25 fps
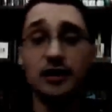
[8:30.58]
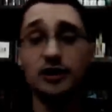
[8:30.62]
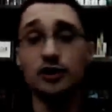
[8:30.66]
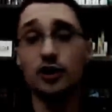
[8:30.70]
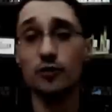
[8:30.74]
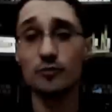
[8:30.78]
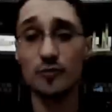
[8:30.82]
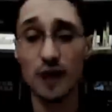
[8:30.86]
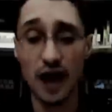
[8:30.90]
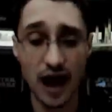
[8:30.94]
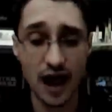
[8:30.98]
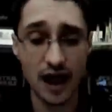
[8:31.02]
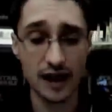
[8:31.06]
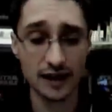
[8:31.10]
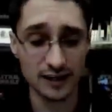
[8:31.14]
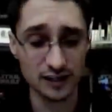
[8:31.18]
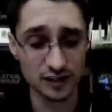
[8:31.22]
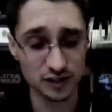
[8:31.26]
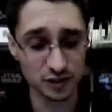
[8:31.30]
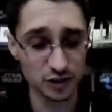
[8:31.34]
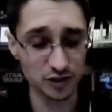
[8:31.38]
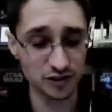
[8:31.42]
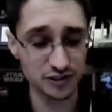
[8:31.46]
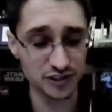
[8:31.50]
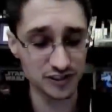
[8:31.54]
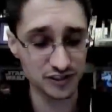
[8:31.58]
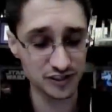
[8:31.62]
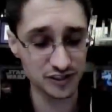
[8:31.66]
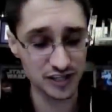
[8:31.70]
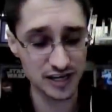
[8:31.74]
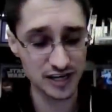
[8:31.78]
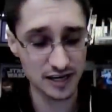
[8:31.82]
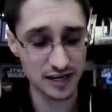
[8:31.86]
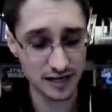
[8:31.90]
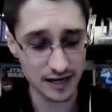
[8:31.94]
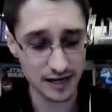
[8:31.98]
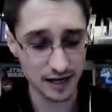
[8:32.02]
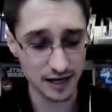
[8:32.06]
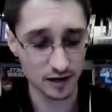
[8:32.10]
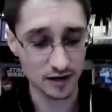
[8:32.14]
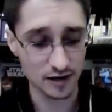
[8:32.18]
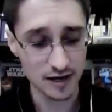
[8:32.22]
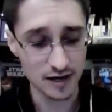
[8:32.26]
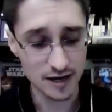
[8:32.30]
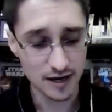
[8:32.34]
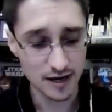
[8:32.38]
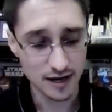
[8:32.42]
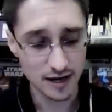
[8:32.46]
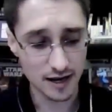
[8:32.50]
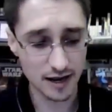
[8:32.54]
you're back, it's good to see you here,
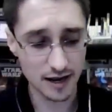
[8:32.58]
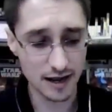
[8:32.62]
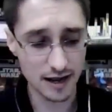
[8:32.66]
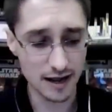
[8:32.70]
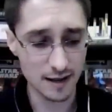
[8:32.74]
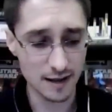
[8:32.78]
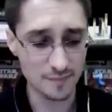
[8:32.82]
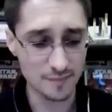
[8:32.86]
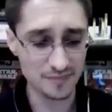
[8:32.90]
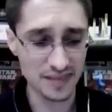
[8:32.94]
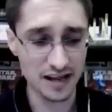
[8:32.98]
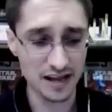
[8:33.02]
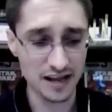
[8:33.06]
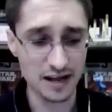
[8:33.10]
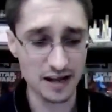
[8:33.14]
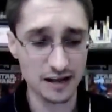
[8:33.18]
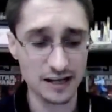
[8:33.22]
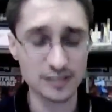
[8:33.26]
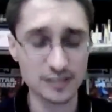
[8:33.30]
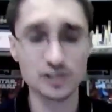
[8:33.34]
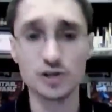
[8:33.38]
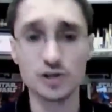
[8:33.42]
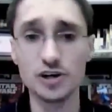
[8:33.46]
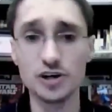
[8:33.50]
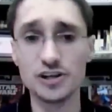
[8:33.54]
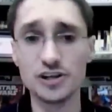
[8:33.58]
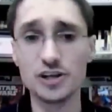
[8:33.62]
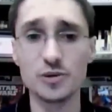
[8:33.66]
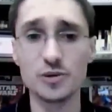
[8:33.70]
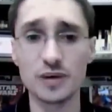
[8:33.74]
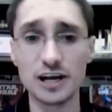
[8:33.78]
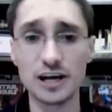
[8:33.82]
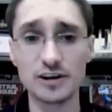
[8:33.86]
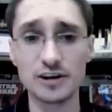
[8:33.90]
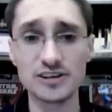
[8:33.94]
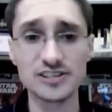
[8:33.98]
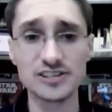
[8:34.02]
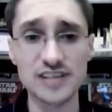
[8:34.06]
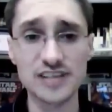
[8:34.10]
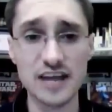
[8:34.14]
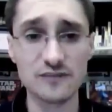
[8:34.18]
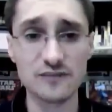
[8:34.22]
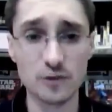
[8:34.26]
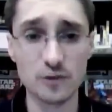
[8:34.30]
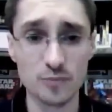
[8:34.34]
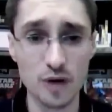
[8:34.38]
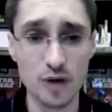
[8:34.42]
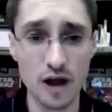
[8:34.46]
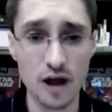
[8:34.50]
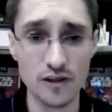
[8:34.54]
it's good that you were here to save
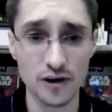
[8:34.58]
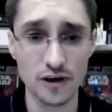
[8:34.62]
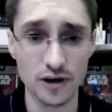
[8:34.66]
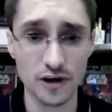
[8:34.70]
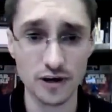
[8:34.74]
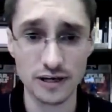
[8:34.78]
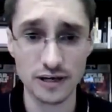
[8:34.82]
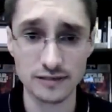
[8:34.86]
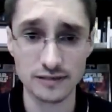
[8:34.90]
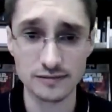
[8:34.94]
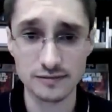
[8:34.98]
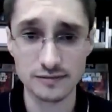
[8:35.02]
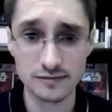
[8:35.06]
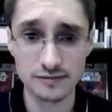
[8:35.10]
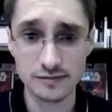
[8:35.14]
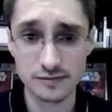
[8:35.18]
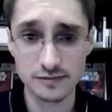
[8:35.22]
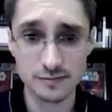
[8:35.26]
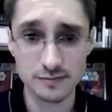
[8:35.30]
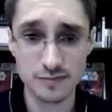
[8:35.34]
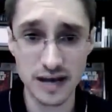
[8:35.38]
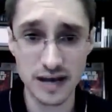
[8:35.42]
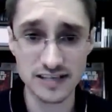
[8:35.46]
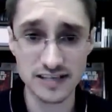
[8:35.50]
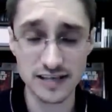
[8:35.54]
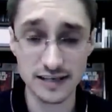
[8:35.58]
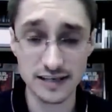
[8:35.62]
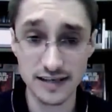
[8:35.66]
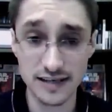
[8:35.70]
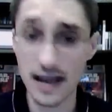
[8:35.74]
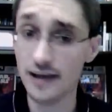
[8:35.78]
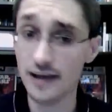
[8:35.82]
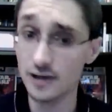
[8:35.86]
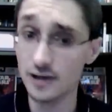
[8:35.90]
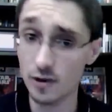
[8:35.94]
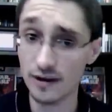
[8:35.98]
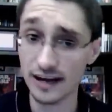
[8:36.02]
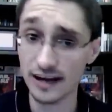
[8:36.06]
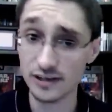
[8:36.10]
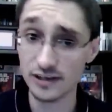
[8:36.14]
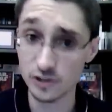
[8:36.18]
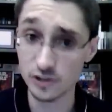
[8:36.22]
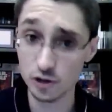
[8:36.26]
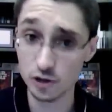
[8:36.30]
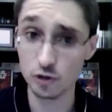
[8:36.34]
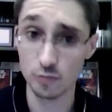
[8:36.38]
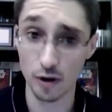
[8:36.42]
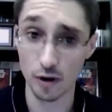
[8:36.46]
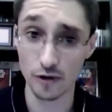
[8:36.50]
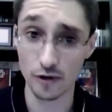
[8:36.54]
your brother, and Bay's like, yeah, you know, I got
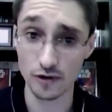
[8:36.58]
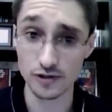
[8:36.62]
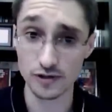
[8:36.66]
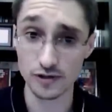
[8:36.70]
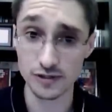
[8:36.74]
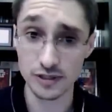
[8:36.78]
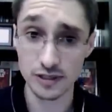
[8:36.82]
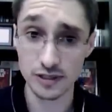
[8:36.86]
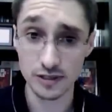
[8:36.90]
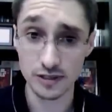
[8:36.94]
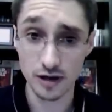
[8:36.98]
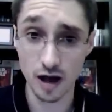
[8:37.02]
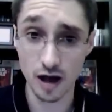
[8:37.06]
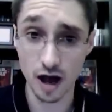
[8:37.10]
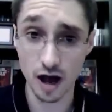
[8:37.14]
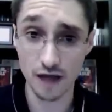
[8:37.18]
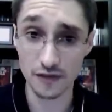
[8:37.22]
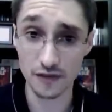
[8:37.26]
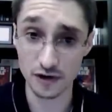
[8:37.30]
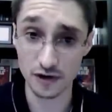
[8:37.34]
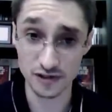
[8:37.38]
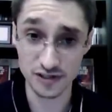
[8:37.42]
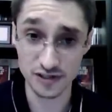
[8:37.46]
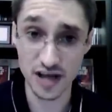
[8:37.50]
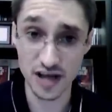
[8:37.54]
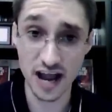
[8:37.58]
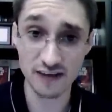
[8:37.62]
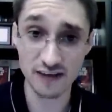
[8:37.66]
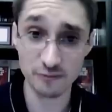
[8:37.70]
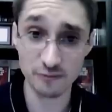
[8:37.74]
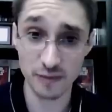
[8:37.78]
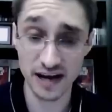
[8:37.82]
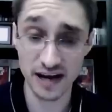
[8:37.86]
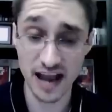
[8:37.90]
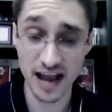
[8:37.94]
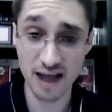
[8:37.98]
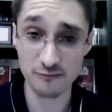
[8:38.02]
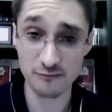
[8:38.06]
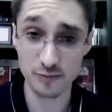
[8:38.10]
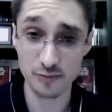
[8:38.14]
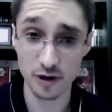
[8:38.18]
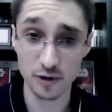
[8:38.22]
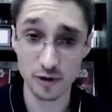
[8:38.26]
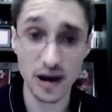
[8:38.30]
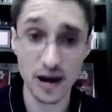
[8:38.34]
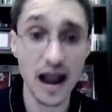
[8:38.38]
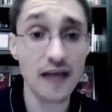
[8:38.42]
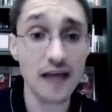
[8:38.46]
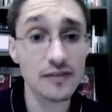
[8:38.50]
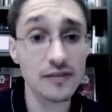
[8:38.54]
two brothers. Han, there's Knife, my
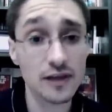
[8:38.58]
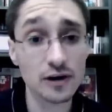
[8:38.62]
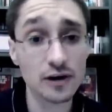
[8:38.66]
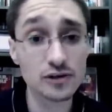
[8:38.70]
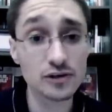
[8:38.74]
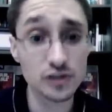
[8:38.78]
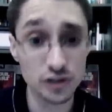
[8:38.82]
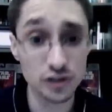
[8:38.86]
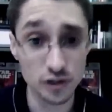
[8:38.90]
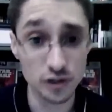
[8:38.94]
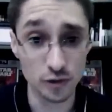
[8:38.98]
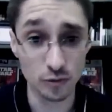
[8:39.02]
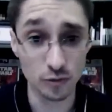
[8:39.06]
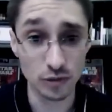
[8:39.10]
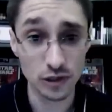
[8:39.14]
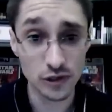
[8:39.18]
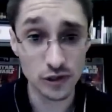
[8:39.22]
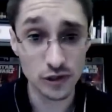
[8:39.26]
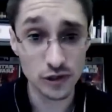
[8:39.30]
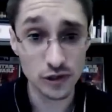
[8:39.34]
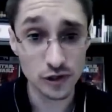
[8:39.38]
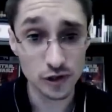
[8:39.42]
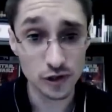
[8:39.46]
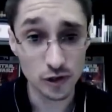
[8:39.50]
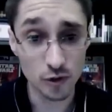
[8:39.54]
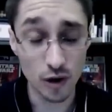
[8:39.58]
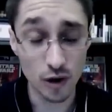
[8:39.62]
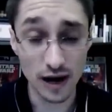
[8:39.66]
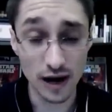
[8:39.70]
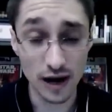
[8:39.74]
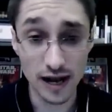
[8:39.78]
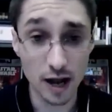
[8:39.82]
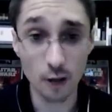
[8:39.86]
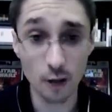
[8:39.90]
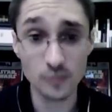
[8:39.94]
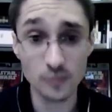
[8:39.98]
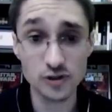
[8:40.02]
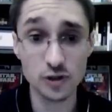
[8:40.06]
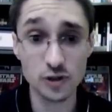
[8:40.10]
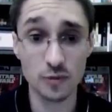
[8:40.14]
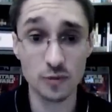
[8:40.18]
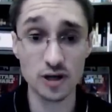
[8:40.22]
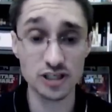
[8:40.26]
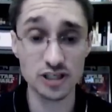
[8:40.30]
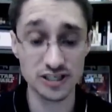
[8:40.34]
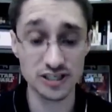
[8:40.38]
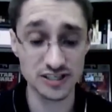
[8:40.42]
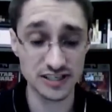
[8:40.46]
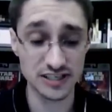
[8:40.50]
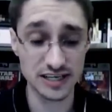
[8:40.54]
half-brother, and there's you, who I helped so
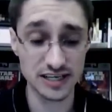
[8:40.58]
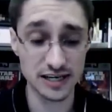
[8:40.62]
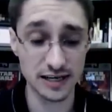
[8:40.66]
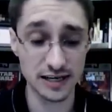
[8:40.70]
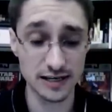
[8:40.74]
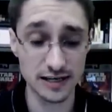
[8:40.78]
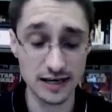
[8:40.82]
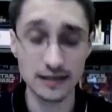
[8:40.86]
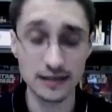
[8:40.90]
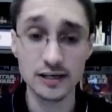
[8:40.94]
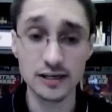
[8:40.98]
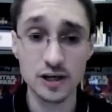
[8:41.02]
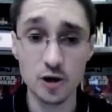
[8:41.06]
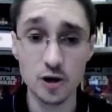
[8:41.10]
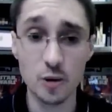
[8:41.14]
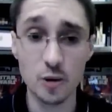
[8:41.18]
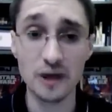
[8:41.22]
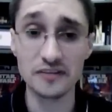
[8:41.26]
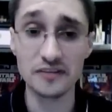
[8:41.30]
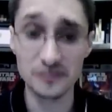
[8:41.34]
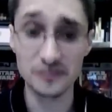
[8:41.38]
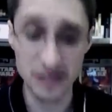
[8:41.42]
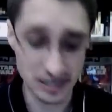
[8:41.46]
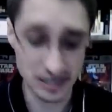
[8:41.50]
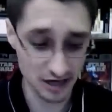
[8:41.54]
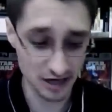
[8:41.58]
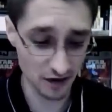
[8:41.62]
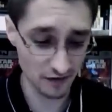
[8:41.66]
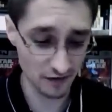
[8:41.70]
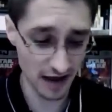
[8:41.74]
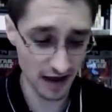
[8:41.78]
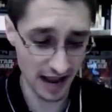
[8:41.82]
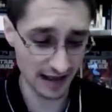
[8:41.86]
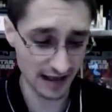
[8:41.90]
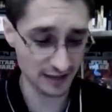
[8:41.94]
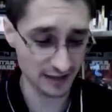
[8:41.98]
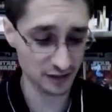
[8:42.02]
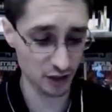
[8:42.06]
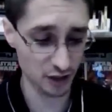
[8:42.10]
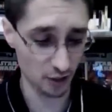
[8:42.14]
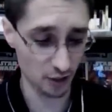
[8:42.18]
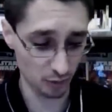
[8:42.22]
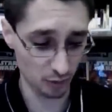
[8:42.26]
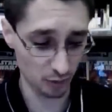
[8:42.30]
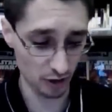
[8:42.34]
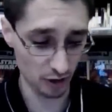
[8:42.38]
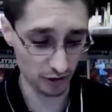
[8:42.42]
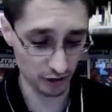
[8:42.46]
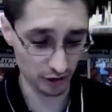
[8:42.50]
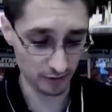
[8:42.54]
much as a kid, who I think of as a
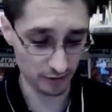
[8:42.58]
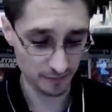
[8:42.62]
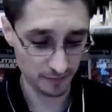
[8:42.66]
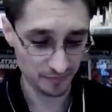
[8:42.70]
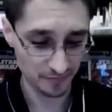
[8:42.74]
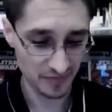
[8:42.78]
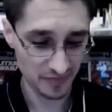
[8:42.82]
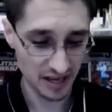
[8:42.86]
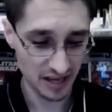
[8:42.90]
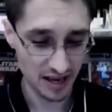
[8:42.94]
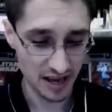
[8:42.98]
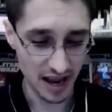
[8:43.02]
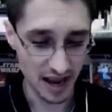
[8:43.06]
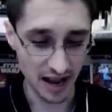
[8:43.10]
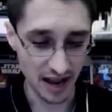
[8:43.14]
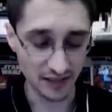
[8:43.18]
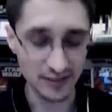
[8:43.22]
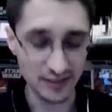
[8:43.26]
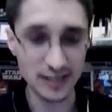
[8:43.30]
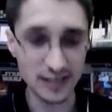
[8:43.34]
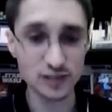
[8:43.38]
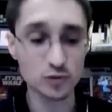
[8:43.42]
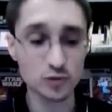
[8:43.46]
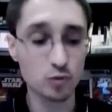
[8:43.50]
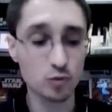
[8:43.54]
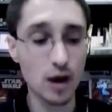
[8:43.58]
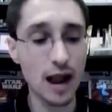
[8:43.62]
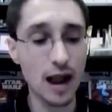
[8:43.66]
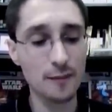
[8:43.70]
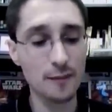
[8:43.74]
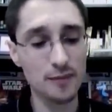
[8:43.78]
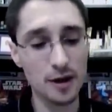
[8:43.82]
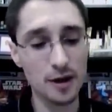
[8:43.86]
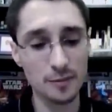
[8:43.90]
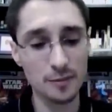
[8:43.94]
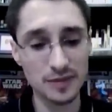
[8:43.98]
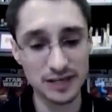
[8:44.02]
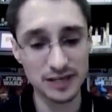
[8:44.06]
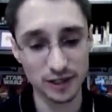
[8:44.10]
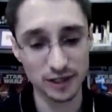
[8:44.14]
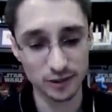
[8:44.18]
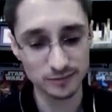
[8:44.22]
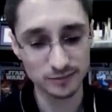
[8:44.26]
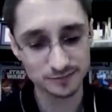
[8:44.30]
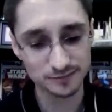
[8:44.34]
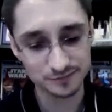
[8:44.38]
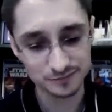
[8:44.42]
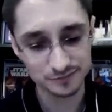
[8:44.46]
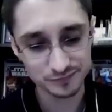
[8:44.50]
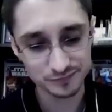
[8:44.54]
brother. And things wrap up here